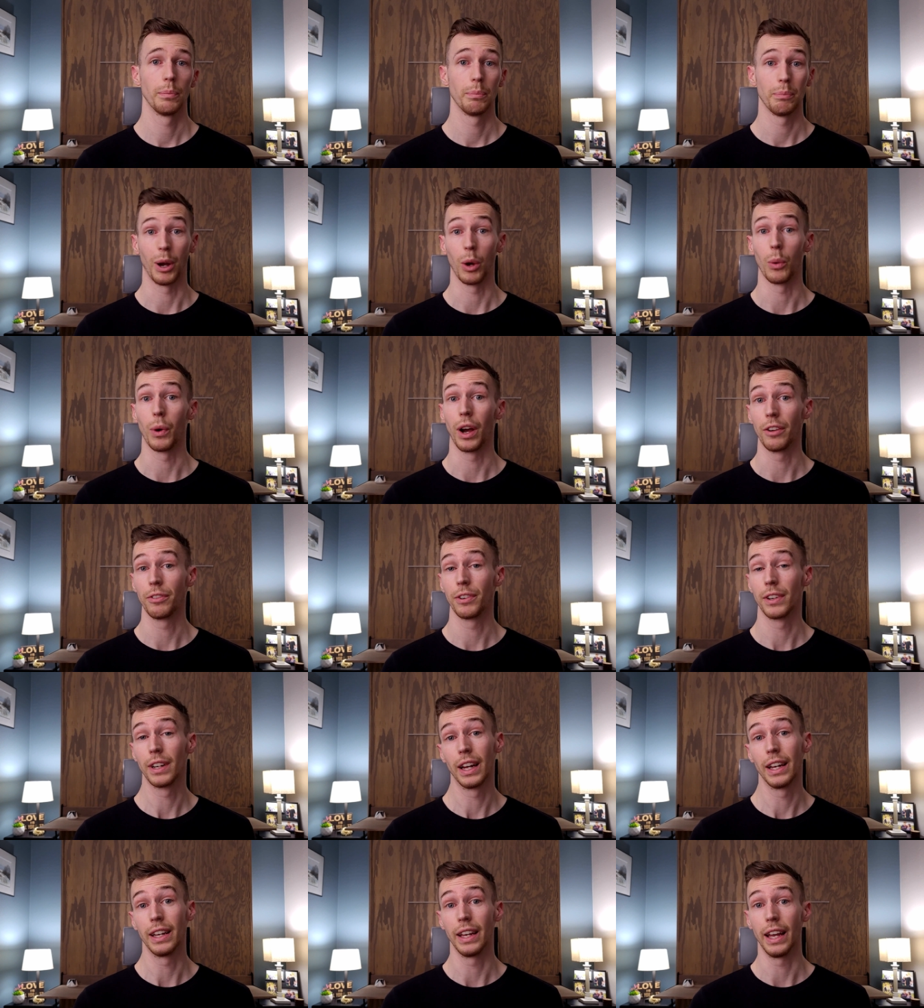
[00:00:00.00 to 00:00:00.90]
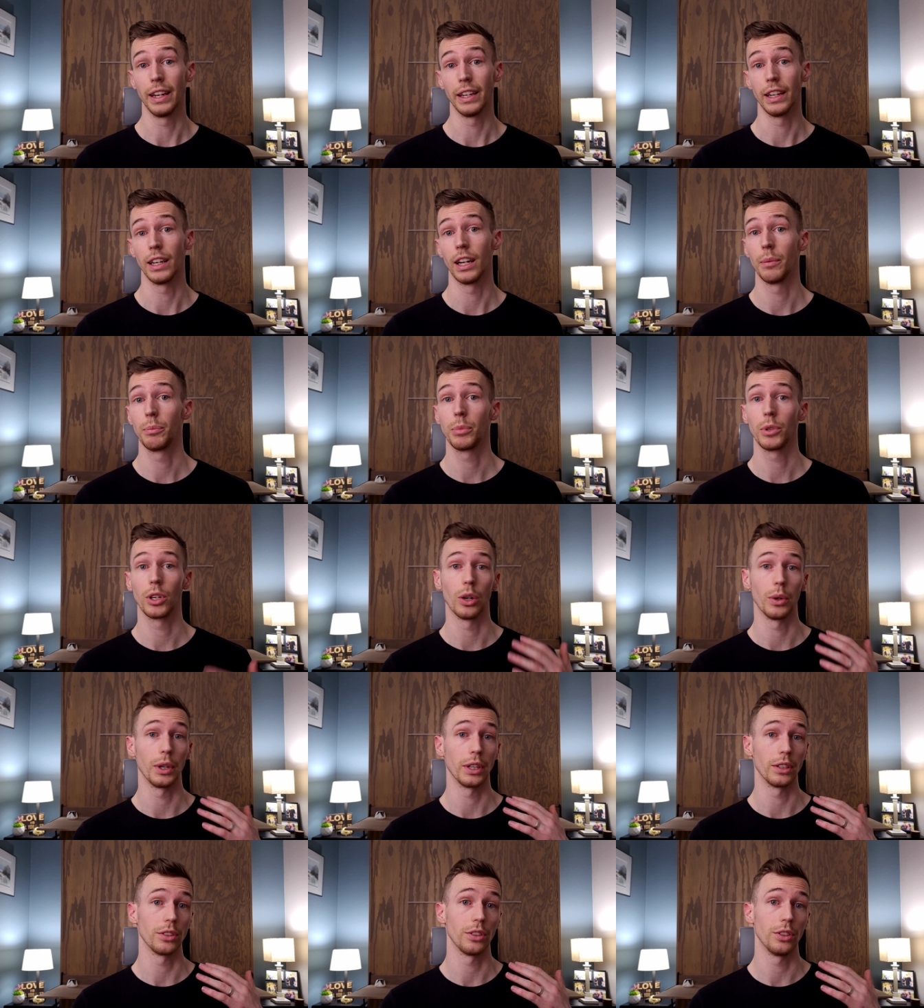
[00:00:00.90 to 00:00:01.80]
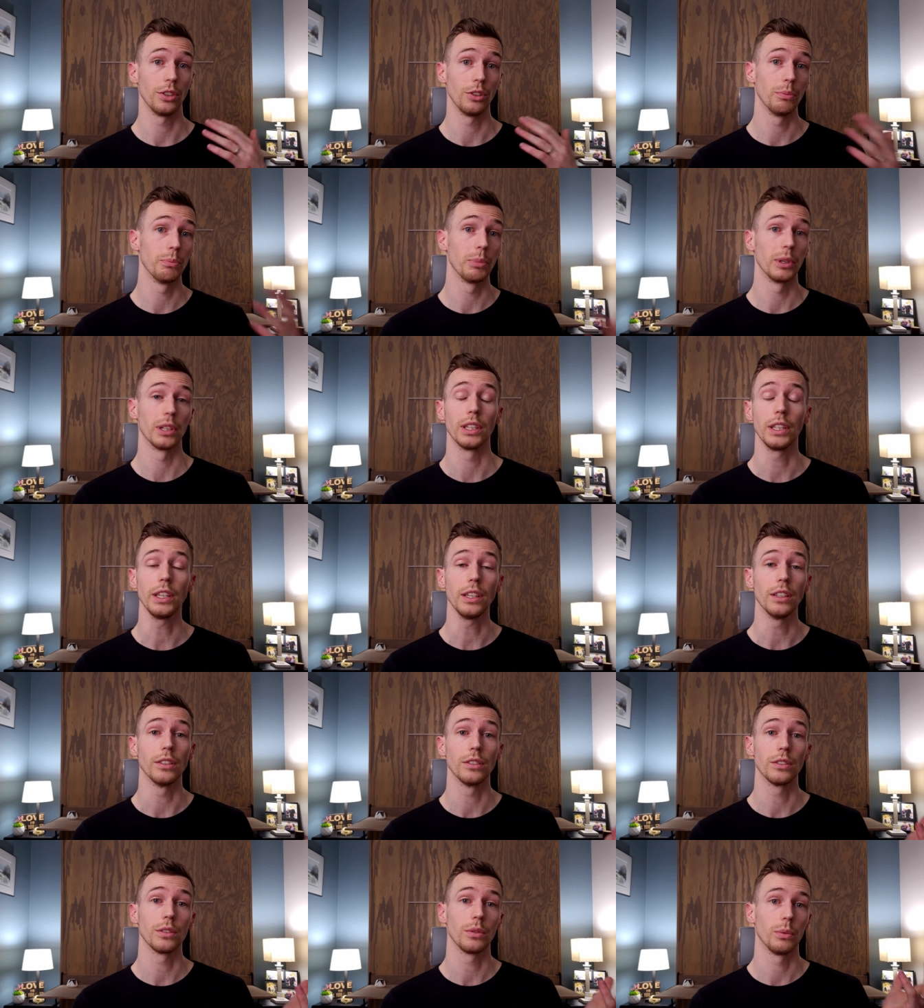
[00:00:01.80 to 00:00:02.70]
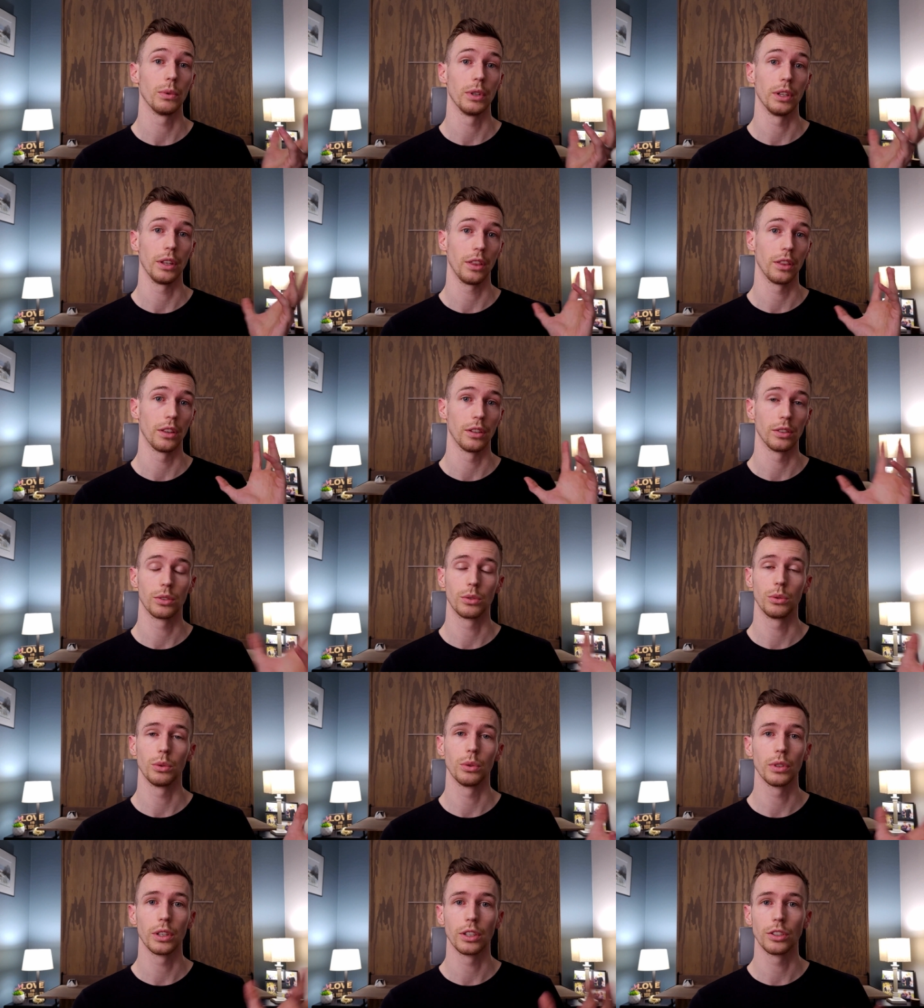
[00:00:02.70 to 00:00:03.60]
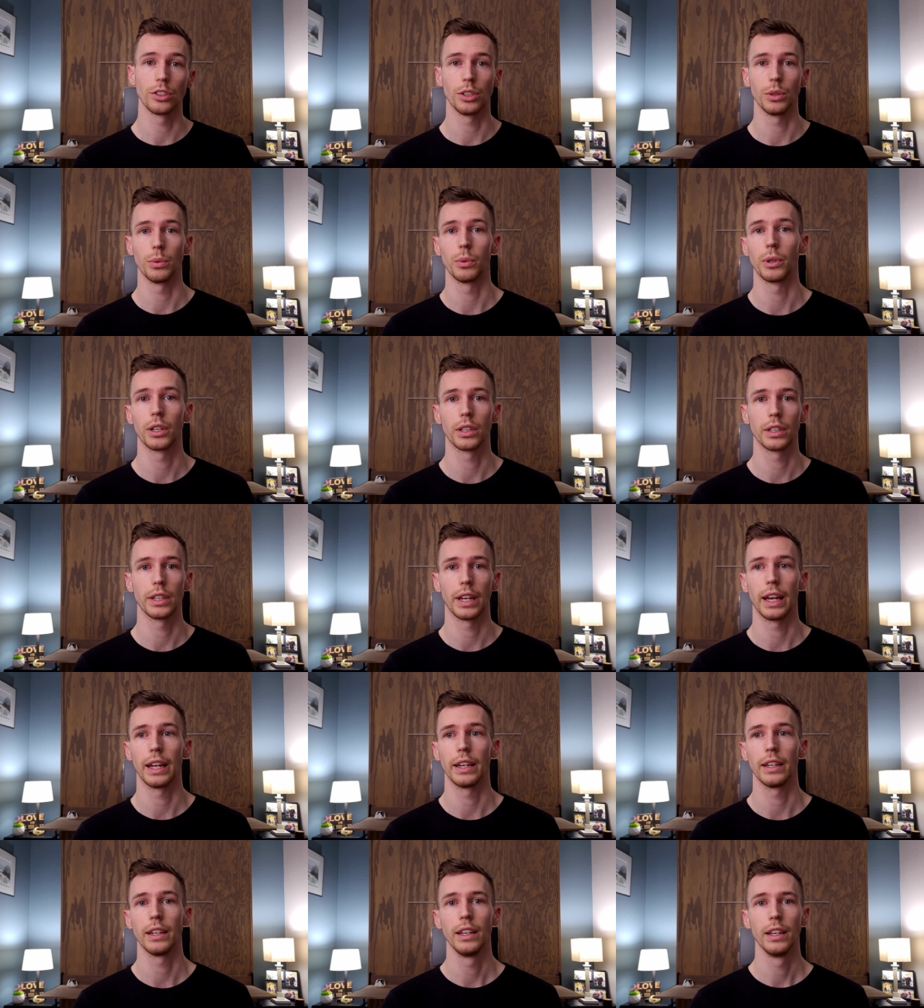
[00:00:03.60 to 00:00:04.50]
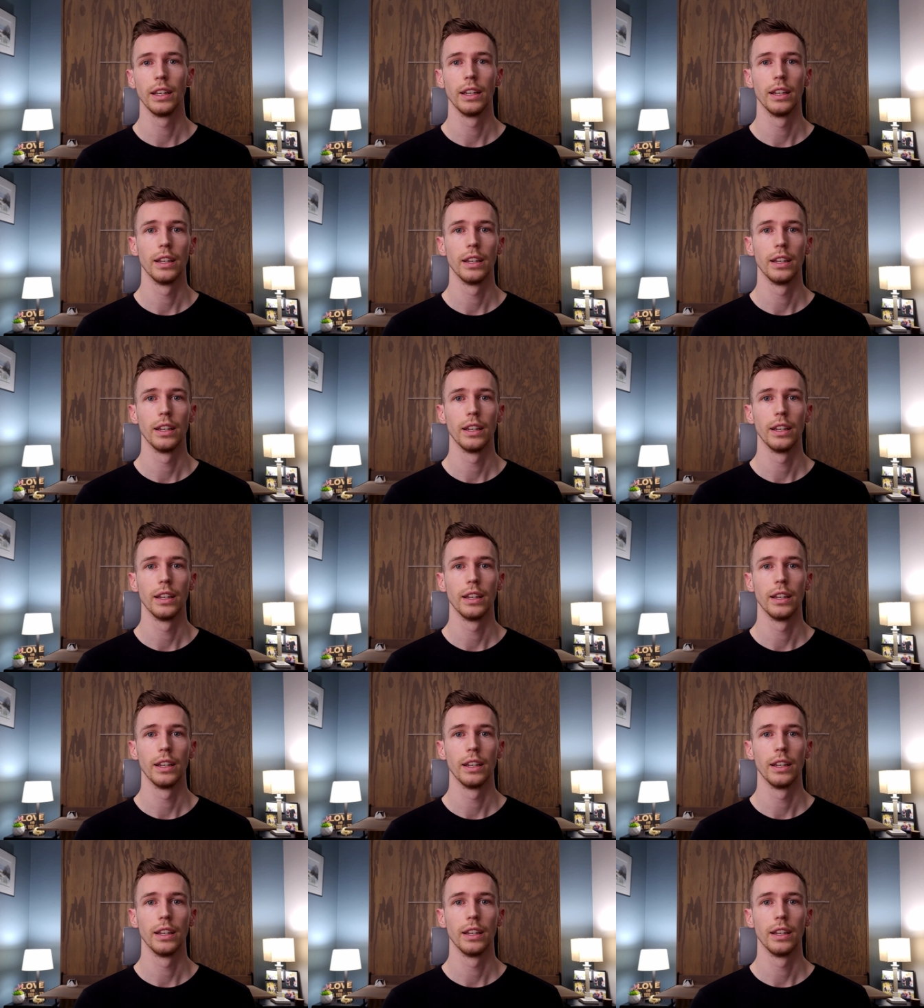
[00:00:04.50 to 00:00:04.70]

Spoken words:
My wife and I ended up going to Belize with the school that she worked at,